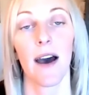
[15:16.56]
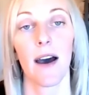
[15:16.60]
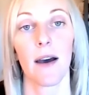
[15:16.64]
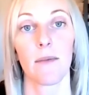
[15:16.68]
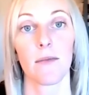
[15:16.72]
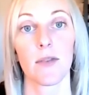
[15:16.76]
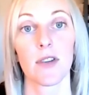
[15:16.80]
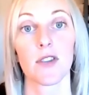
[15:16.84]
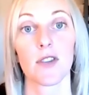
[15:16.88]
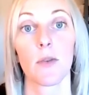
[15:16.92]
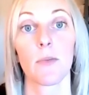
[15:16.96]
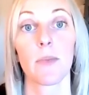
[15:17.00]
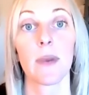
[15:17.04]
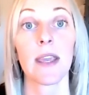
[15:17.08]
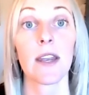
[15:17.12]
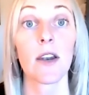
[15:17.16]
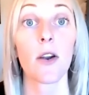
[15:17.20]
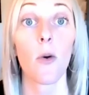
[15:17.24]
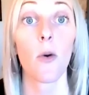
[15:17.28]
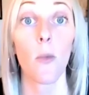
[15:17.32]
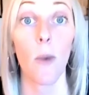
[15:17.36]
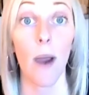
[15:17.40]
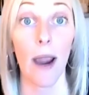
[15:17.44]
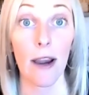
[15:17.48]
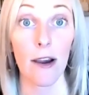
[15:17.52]
So being
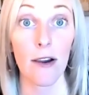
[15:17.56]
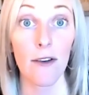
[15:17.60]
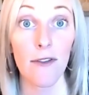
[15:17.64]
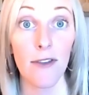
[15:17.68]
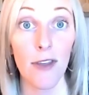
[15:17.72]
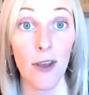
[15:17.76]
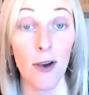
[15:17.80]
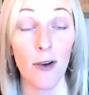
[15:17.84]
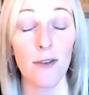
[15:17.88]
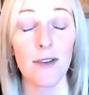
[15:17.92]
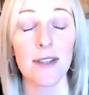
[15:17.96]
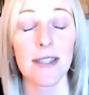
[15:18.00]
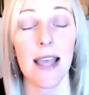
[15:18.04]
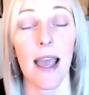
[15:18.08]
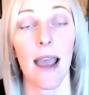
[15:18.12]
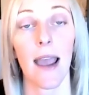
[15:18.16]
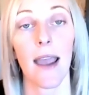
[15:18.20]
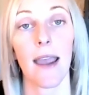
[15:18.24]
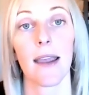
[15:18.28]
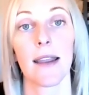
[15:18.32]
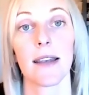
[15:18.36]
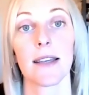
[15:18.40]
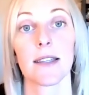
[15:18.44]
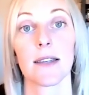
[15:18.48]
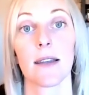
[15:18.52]
aware of those
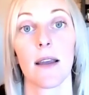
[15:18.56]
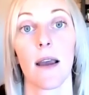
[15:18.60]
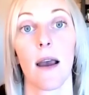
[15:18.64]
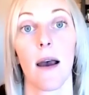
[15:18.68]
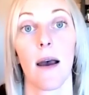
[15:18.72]
and